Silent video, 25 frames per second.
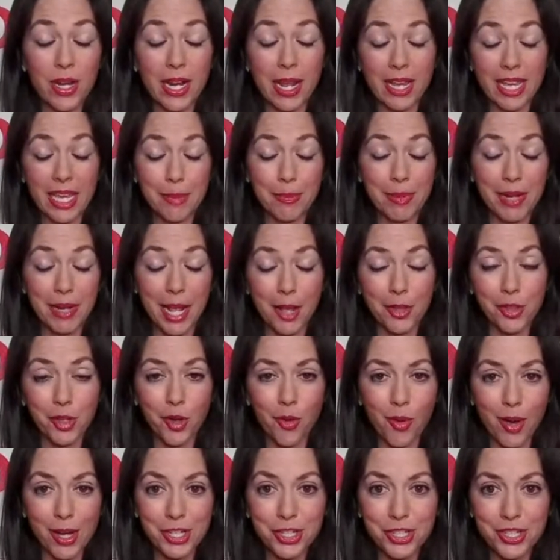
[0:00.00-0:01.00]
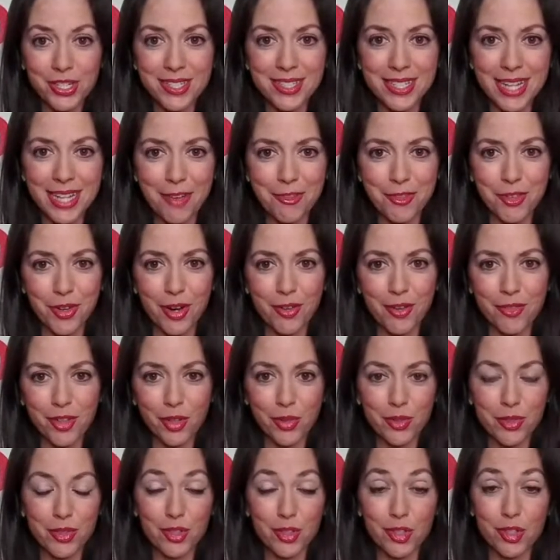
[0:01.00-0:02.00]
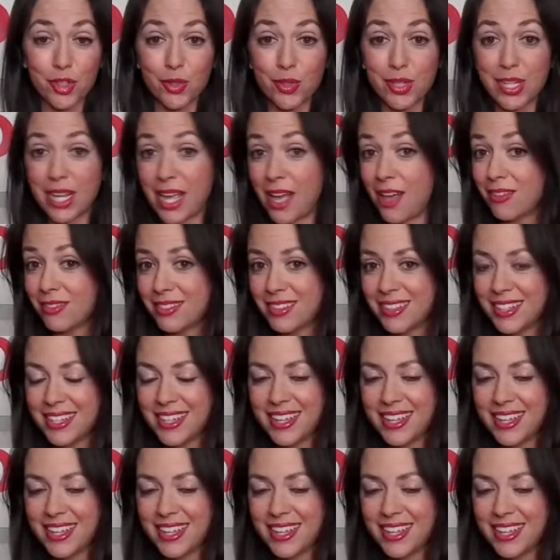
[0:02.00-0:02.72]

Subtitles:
and I keep an eye on the questions after I've closed the show down.